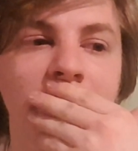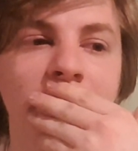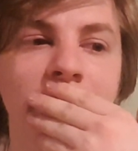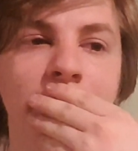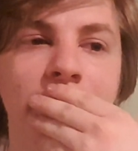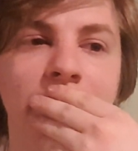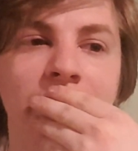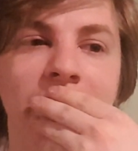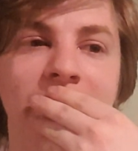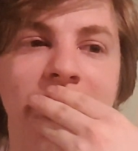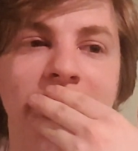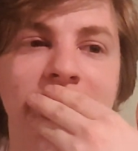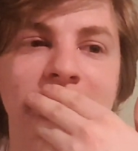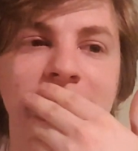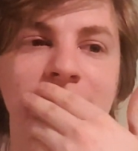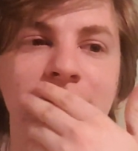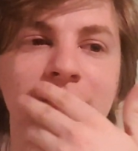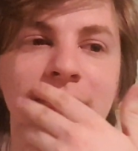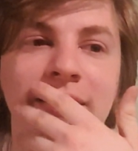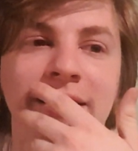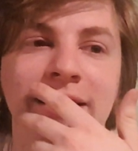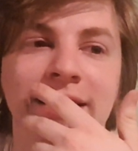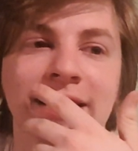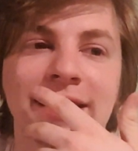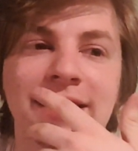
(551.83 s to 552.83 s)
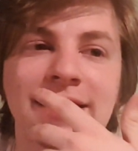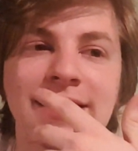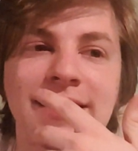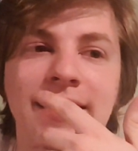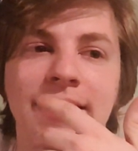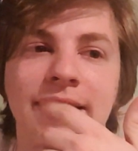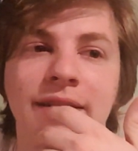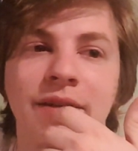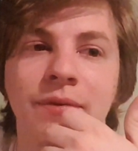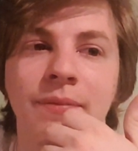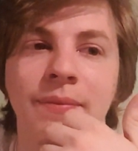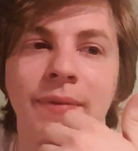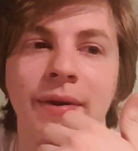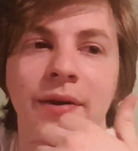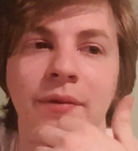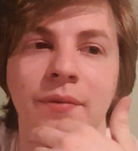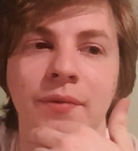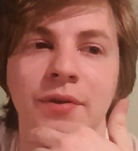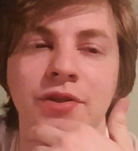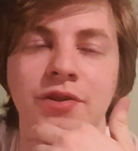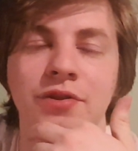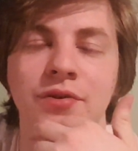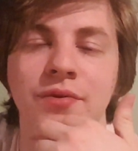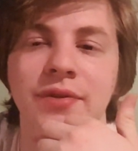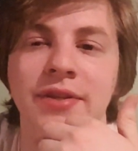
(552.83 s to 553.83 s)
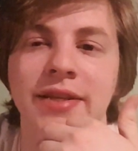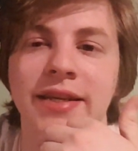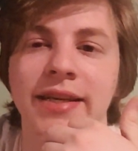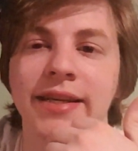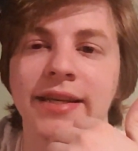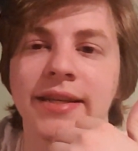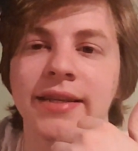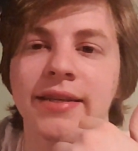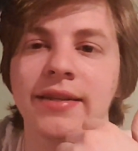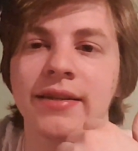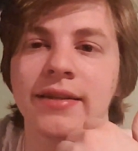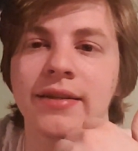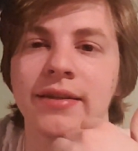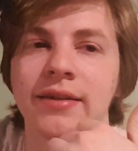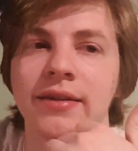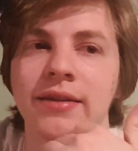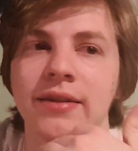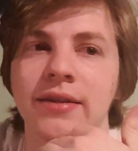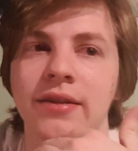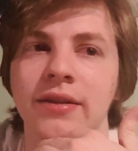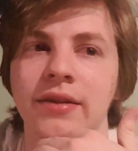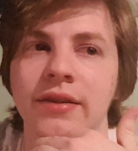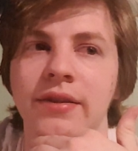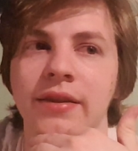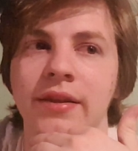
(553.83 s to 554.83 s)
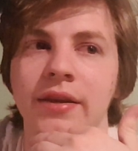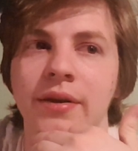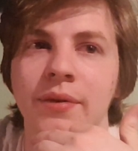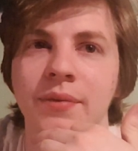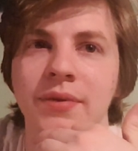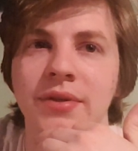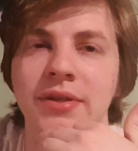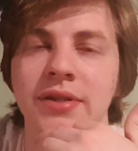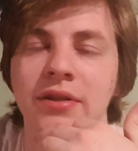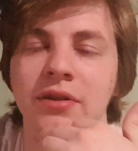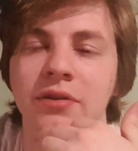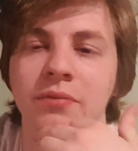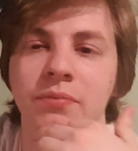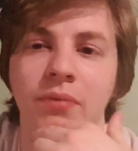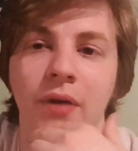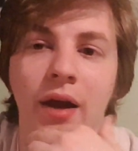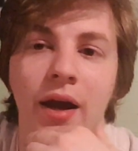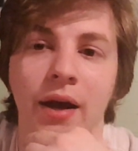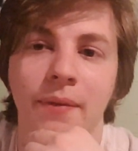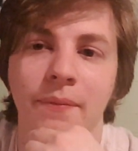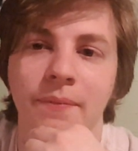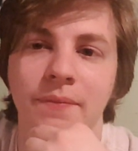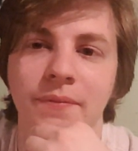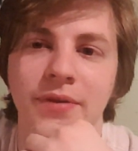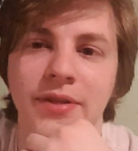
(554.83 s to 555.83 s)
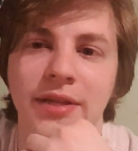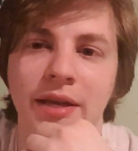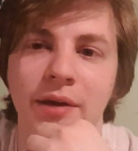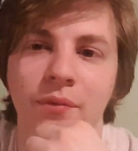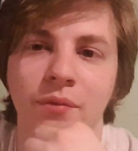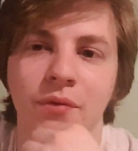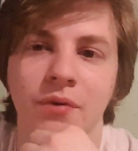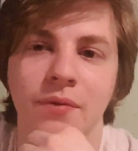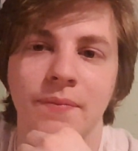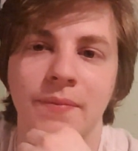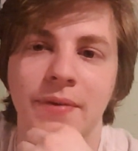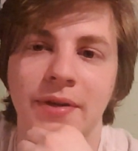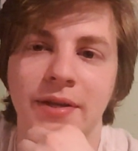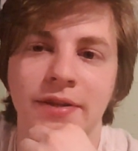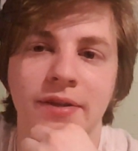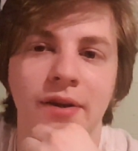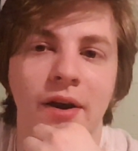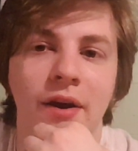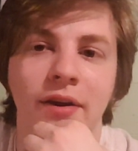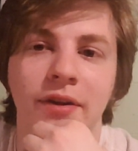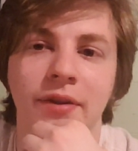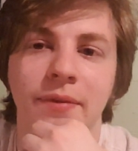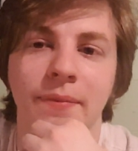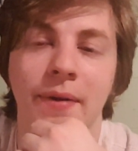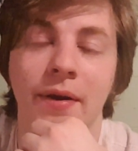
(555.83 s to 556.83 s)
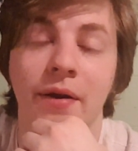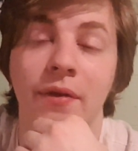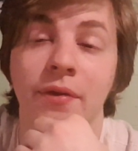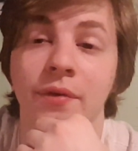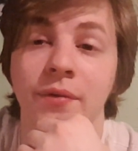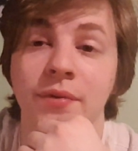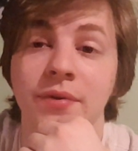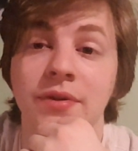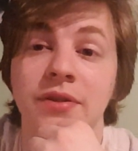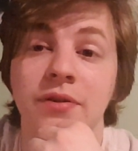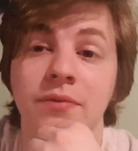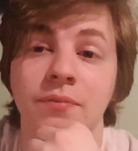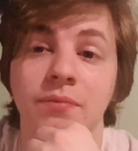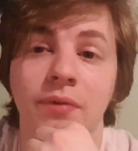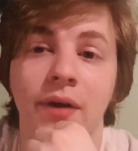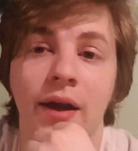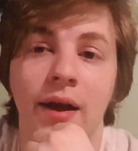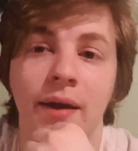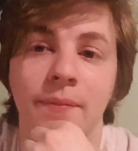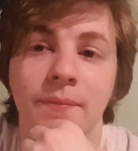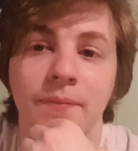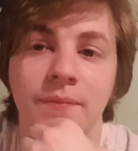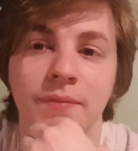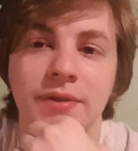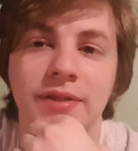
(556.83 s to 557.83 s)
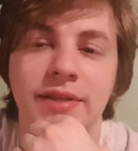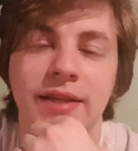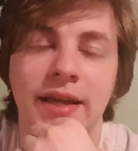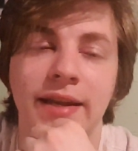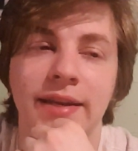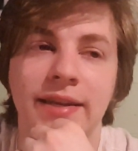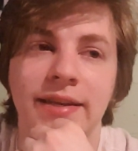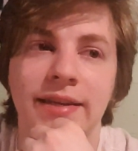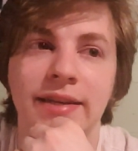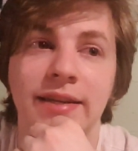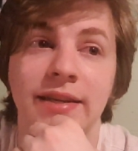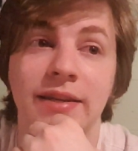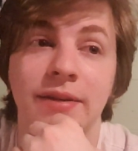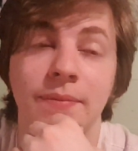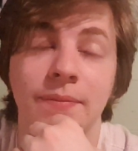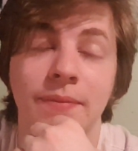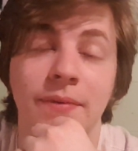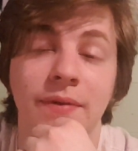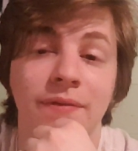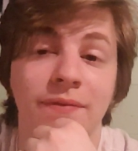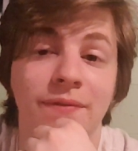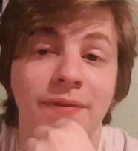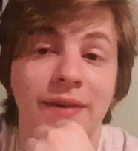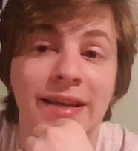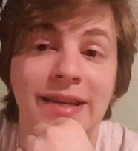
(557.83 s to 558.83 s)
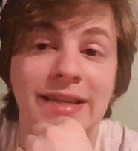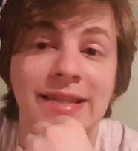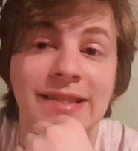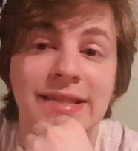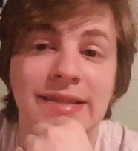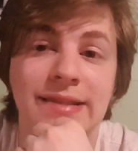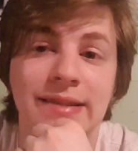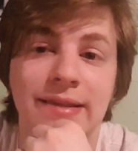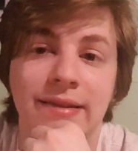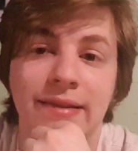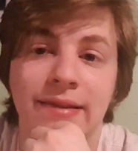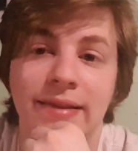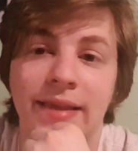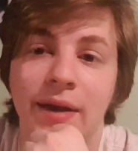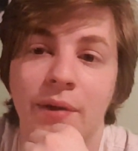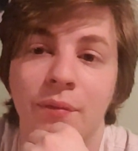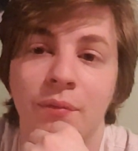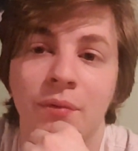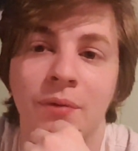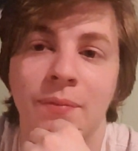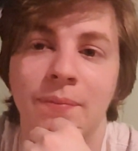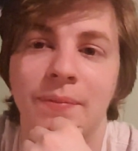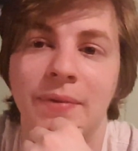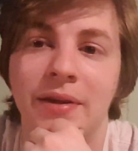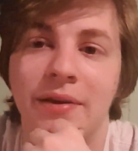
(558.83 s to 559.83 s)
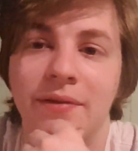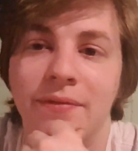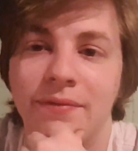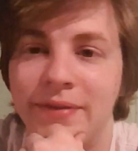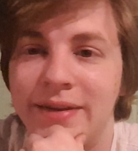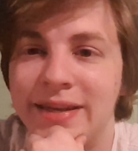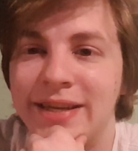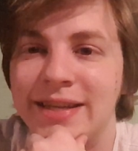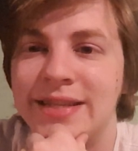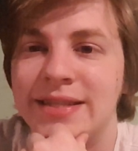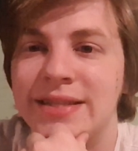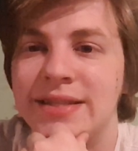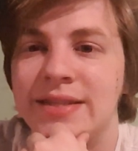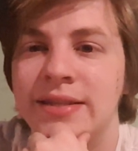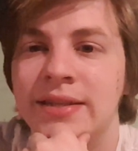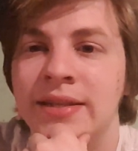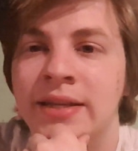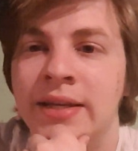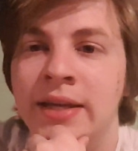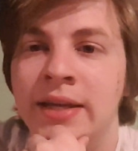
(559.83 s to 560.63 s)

Because you realize that no matter what you did, there were still problems that weren't being talked about. There were still problems that needed to be fixed that weren't being fixed.